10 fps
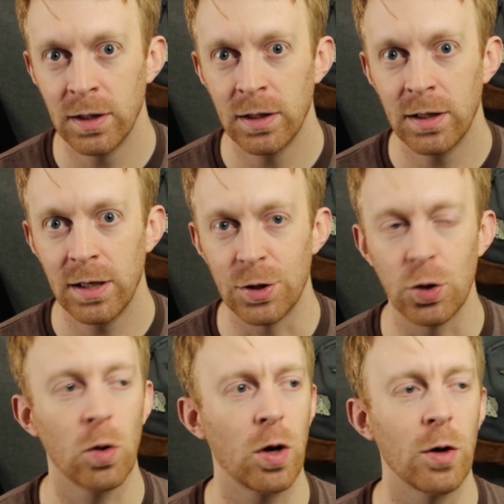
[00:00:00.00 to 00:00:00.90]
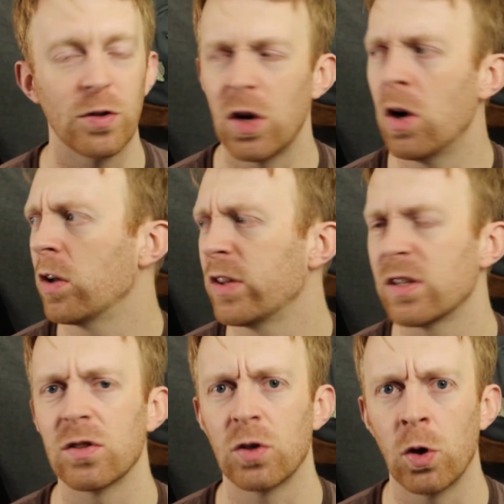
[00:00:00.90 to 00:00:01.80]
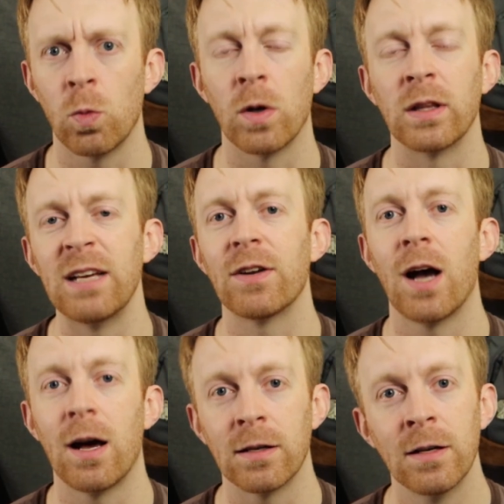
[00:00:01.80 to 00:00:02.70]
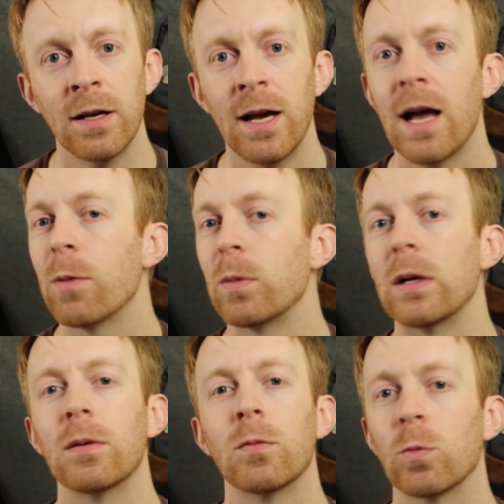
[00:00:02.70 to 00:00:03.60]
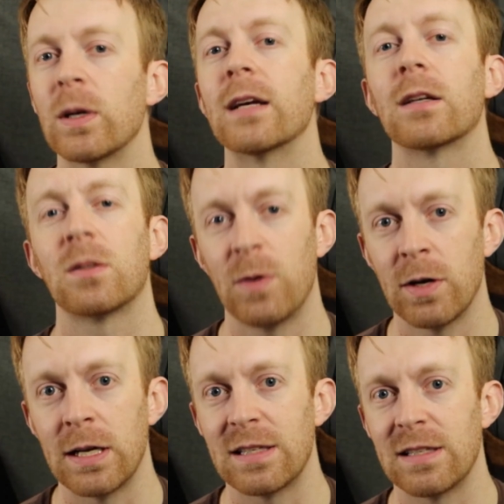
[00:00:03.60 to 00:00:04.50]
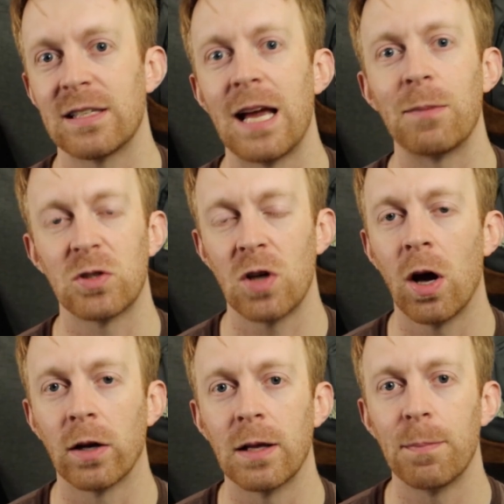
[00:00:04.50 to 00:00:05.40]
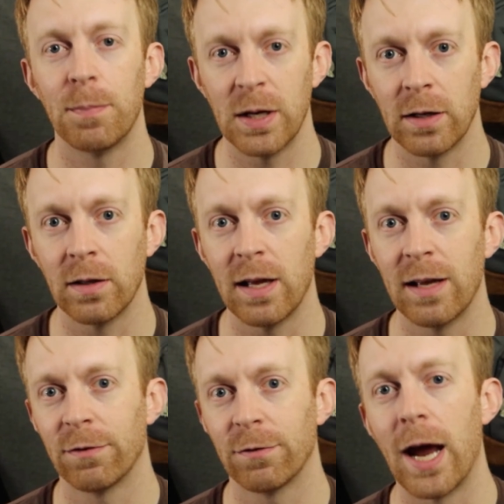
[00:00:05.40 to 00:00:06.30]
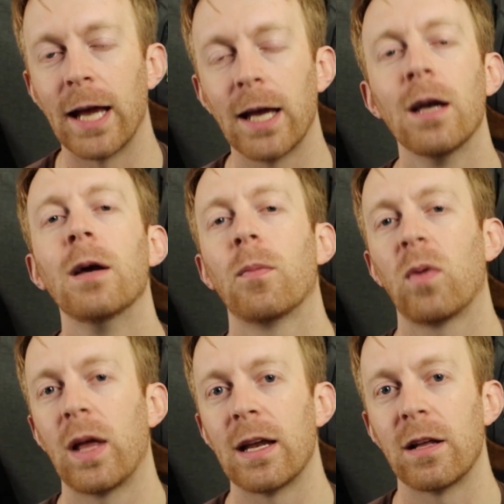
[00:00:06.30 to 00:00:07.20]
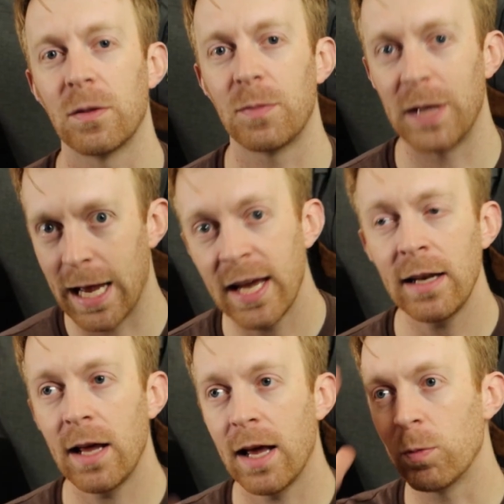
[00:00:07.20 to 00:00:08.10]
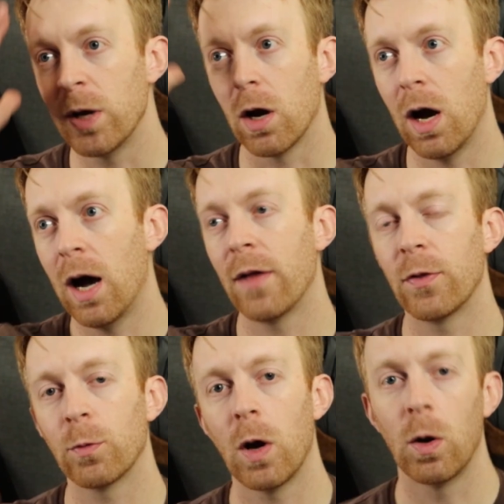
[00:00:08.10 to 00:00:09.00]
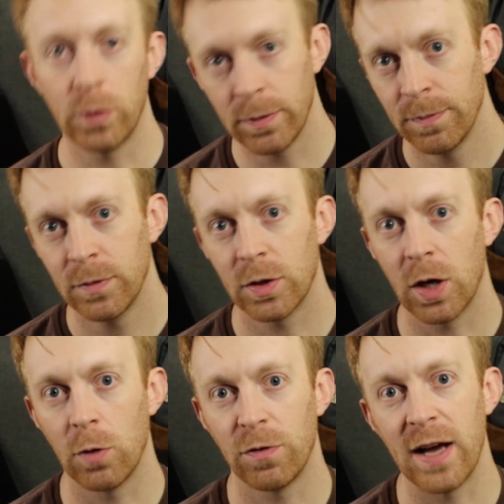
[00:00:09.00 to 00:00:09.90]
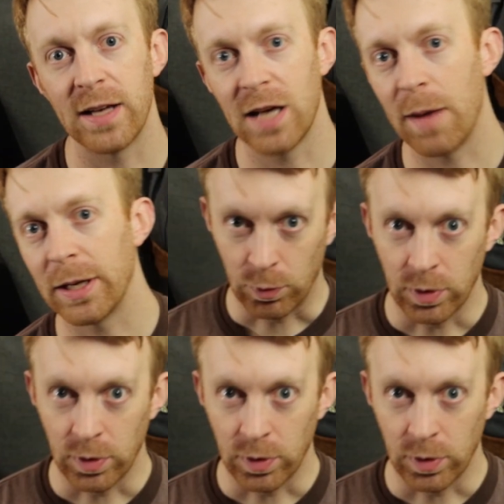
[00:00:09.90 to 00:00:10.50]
And Joel goes, "Oh, this is a good one, leave it on." And we re-experience the same song that Bill and Frank played on the piano. And we are on the road to go find Tommy.